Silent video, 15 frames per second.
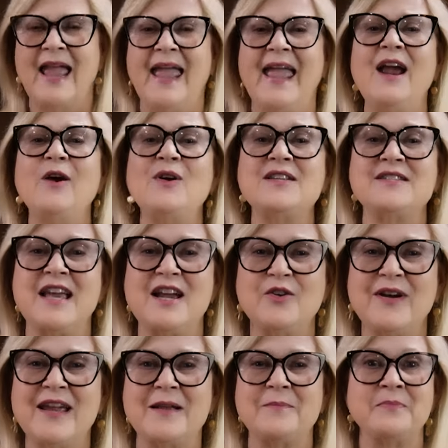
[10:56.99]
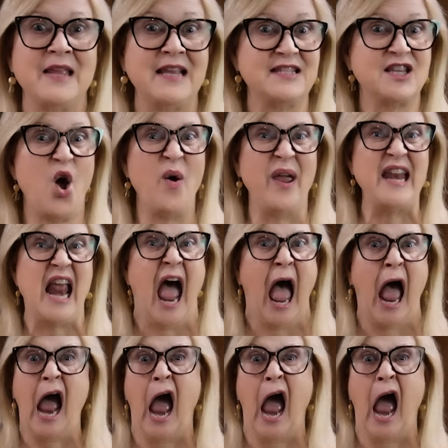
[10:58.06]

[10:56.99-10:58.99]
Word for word: Harry's hungry. He's going.